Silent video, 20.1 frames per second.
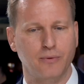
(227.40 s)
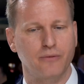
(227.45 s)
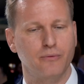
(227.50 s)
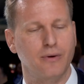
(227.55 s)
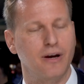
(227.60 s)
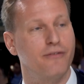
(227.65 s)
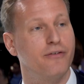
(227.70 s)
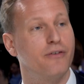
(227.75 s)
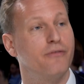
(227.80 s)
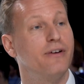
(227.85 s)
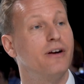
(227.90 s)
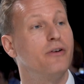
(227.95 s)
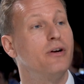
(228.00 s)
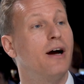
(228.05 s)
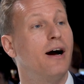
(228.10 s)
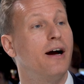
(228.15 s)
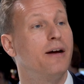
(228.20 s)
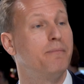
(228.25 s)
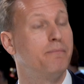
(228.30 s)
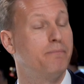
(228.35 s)
when we have a very
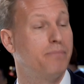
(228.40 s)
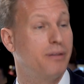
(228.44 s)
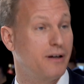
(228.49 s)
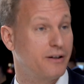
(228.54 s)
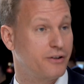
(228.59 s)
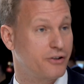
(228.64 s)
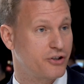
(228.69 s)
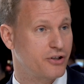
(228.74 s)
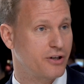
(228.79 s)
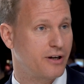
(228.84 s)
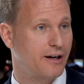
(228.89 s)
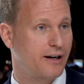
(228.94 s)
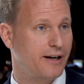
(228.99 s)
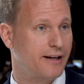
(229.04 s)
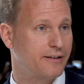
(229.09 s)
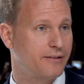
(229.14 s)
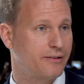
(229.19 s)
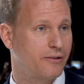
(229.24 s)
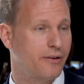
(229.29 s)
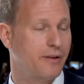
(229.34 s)
high puncture
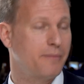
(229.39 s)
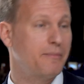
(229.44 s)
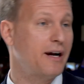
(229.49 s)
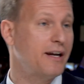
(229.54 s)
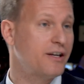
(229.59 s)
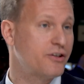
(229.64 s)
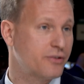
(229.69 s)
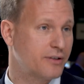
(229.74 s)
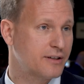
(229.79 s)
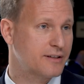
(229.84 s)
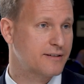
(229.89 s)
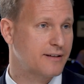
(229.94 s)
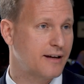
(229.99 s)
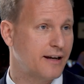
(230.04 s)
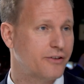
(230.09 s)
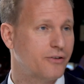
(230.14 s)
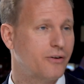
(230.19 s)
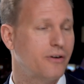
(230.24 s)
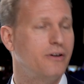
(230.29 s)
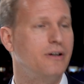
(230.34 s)
height on the mitral
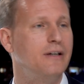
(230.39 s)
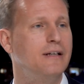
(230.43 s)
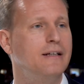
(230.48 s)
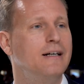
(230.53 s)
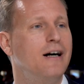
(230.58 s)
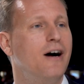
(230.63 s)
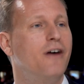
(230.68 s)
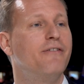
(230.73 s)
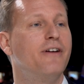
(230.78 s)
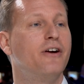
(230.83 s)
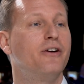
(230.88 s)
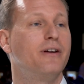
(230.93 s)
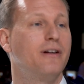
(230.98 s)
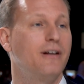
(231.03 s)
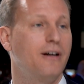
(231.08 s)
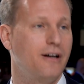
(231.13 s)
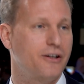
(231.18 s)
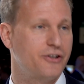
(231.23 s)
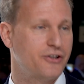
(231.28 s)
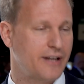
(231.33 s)
side or a very
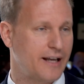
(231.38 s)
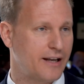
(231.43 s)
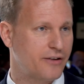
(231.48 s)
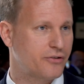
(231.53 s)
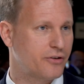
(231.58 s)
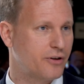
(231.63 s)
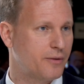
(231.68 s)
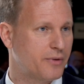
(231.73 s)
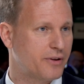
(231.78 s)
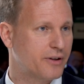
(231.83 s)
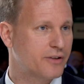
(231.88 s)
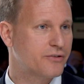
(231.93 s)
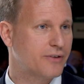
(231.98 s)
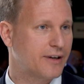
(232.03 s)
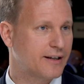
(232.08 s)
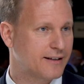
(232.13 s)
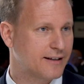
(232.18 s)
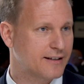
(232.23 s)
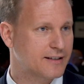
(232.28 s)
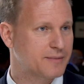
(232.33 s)
large atrium on the
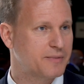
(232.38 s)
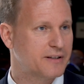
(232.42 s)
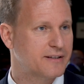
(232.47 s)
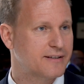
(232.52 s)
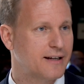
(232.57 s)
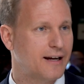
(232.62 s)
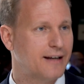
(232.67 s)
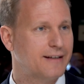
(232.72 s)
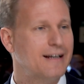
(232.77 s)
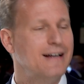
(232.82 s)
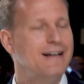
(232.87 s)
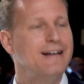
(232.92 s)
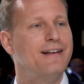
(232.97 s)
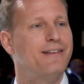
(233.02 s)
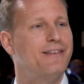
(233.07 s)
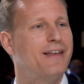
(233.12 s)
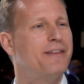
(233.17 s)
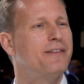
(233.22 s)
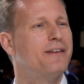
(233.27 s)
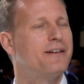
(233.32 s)
tricuspid side,
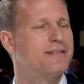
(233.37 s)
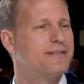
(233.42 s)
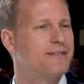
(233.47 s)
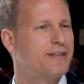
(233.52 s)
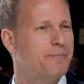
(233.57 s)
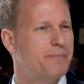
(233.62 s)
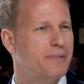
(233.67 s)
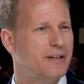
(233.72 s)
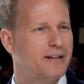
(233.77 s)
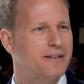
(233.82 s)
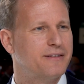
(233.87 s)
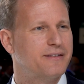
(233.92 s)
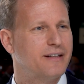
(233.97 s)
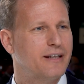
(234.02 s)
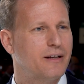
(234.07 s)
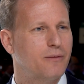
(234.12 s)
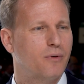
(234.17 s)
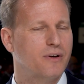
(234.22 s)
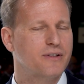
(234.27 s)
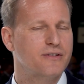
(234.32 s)
then the
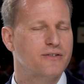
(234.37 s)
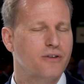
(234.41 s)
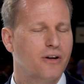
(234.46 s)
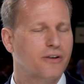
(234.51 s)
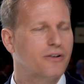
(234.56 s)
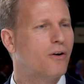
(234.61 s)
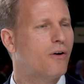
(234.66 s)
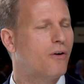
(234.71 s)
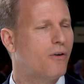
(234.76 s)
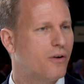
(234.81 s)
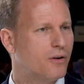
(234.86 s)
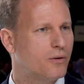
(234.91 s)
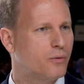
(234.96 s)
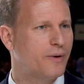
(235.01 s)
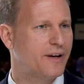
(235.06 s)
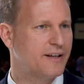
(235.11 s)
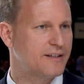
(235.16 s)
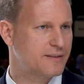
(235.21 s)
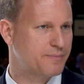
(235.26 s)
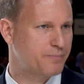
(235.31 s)
stability was not
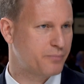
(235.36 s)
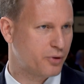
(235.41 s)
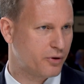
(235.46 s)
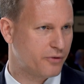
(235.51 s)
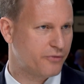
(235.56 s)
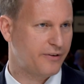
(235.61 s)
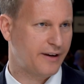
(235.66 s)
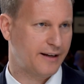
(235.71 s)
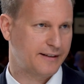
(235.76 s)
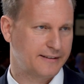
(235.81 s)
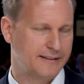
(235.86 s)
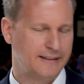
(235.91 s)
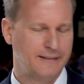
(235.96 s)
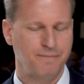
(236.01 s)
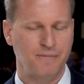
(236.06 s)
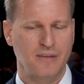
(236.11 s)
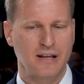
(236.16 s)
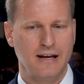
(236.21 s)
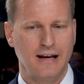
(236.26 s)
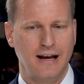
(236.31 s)
always perfect.
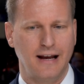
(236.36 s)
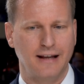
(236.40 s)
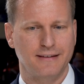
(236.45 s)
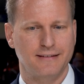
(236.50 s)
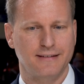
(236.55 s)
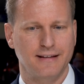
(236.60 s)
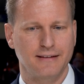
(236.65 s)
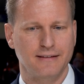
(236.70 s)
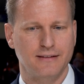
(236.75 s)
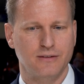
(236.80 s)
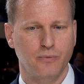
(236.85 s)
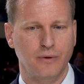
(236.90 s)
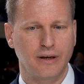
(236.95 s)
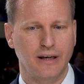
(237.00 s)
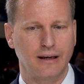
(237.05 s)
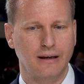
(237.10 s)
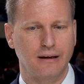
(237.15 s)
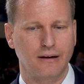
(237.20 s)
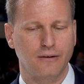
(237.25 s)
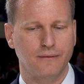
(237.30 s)
And since
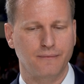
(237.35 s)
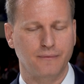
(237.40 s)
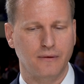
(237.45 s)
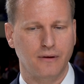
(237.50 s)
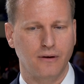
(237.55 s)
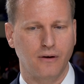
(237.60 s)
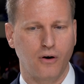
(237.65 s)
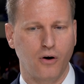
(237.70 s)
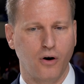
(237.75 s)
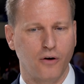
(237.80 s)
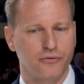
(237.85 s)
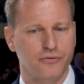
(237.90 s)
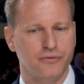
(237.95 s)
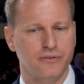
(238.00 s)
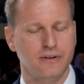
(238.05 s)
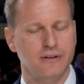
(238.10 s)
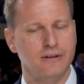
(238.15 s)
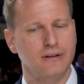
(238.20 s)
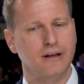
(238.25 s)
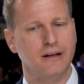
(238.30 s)
we
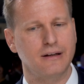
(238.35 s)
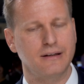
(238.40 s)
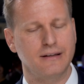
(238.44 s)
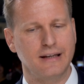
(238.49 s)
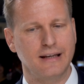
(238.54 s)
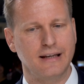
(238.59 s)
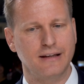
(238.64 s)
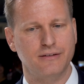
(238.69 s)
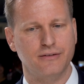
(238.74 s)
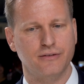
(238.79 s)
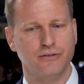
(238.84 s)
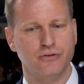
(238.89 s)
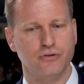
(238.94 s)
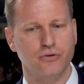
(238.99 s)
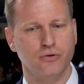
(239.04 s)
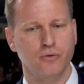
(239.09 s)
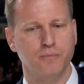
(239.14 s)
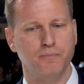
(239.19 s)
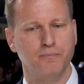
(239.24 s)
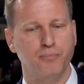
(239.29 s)
often need
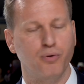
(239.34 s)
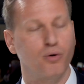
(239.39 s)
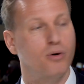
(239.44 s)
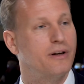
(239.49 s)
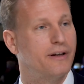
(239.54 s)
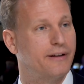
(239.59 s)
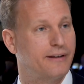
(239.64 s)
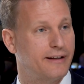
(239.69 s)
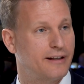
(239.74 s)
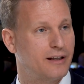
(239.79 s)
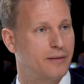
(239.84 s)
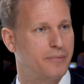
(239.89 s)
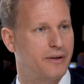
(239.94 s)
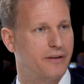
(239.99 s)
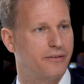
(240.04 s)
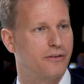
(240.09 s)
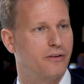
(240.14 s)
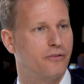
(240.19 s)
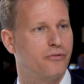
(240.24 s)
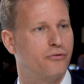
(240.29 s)
to pull a little
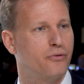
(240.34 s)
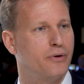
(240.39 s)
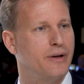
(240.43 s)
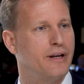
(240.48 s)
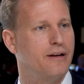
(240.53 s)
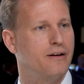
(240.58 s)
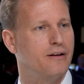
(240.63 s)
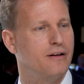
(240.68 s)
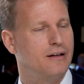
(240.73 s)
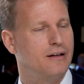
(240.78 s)
bit the free